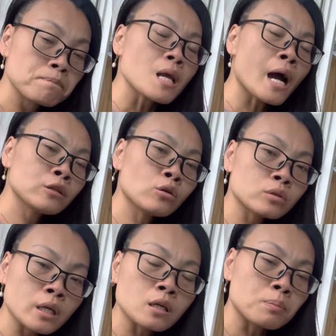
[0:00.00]
I don't
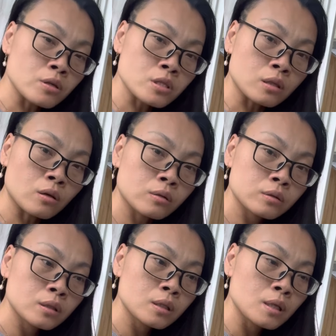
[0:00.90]
take it personal
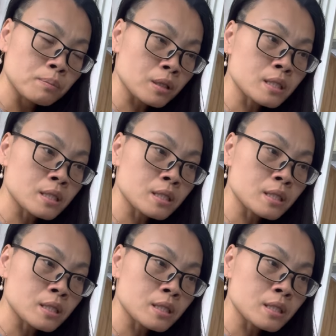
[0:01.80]
because